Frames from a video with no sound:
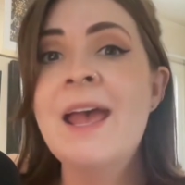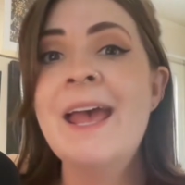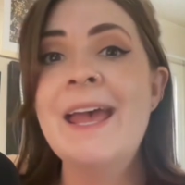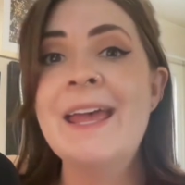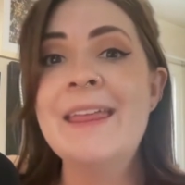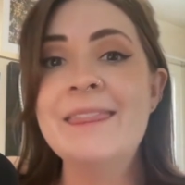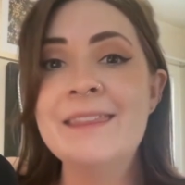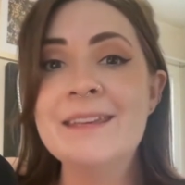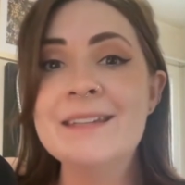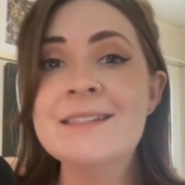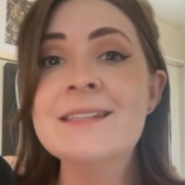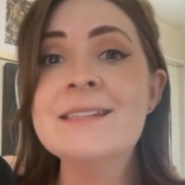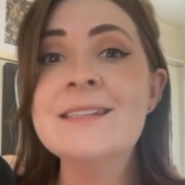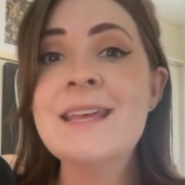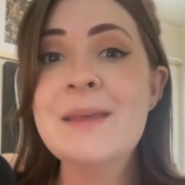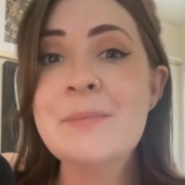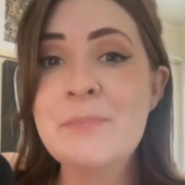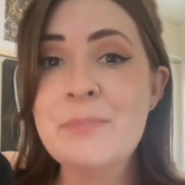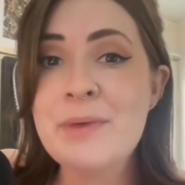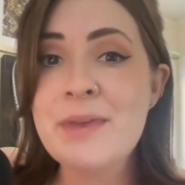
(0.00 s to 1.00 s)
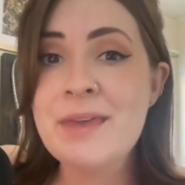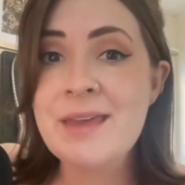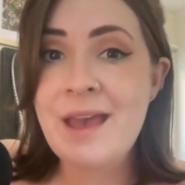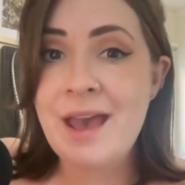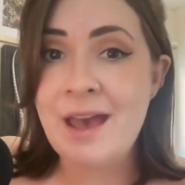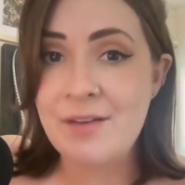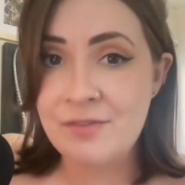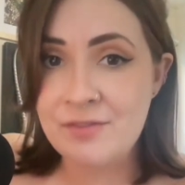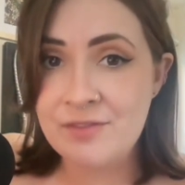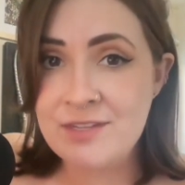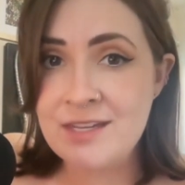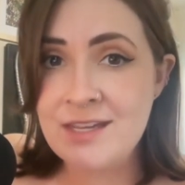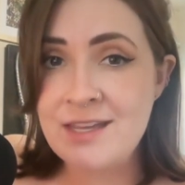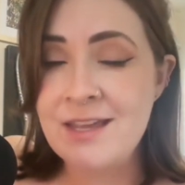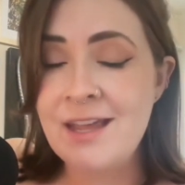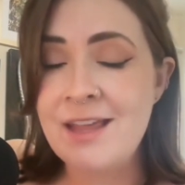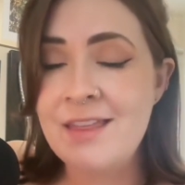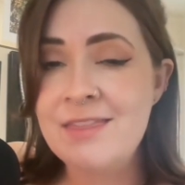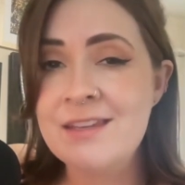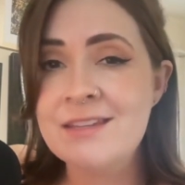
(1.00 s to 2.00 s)
And this is a
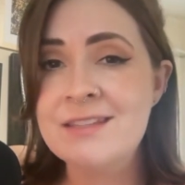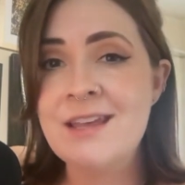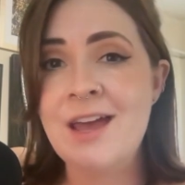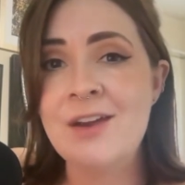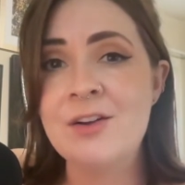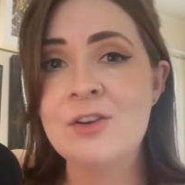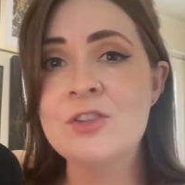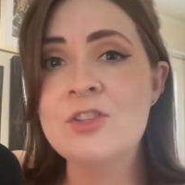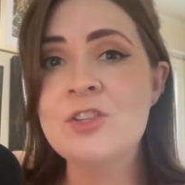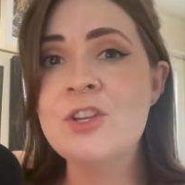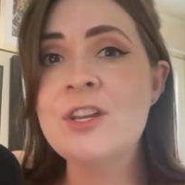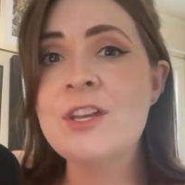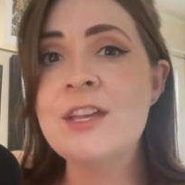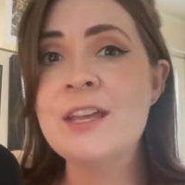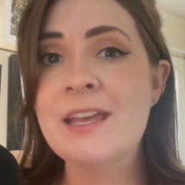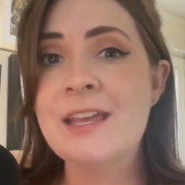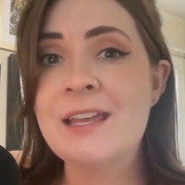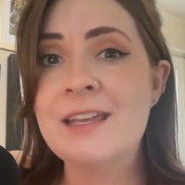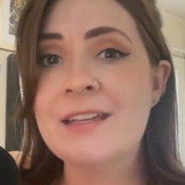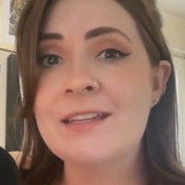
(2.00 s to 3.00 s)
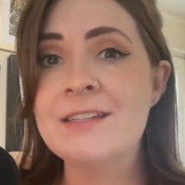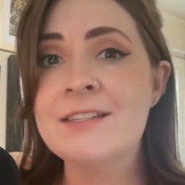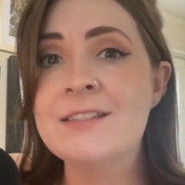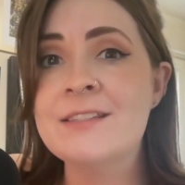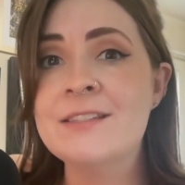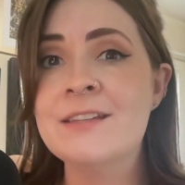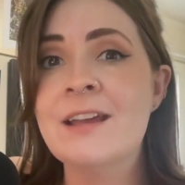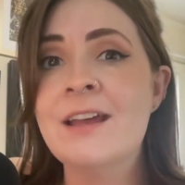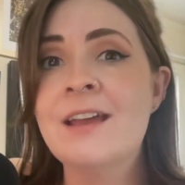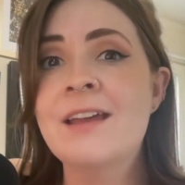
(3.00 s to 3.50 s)
BFD, and this energy is